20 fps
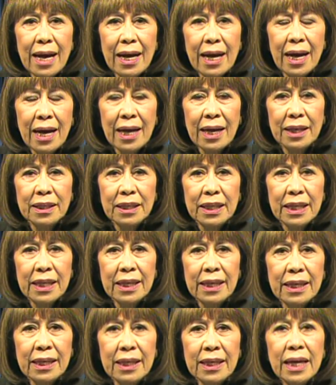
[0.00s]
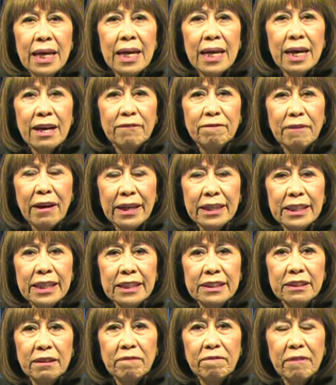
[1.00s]
the
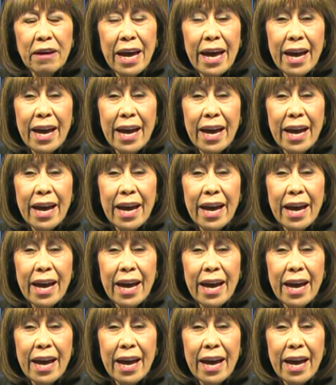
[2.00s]
findings of